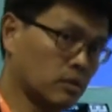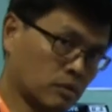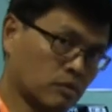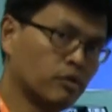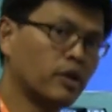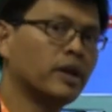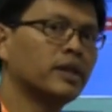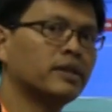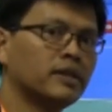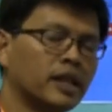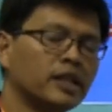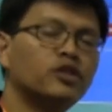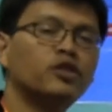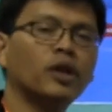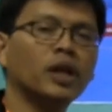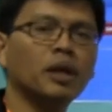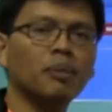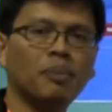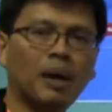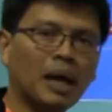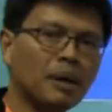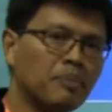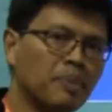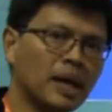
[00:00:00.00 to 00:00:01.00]
literally
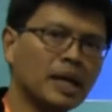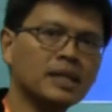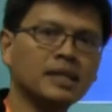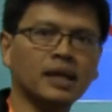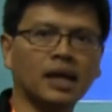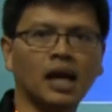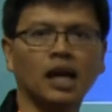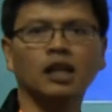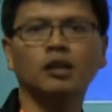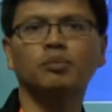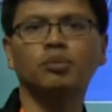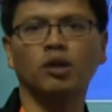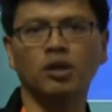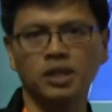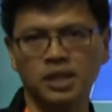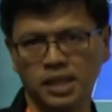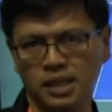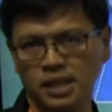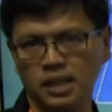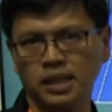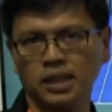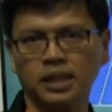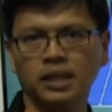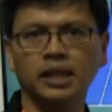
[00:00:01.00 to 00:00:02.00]
bypass the color
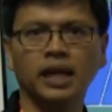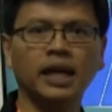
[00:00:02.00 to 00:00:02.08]
processing.